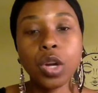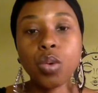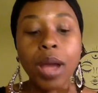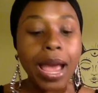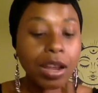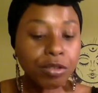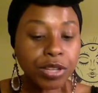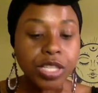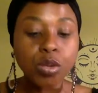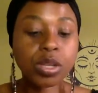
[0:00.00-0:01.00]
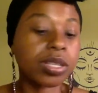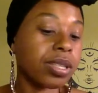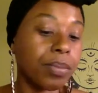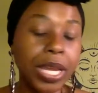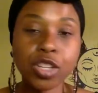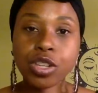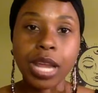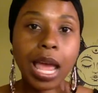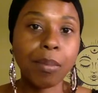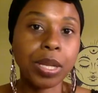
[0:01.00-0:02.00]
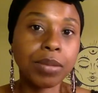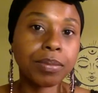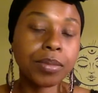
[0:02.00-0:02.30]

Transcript: who have resources to make shit happen,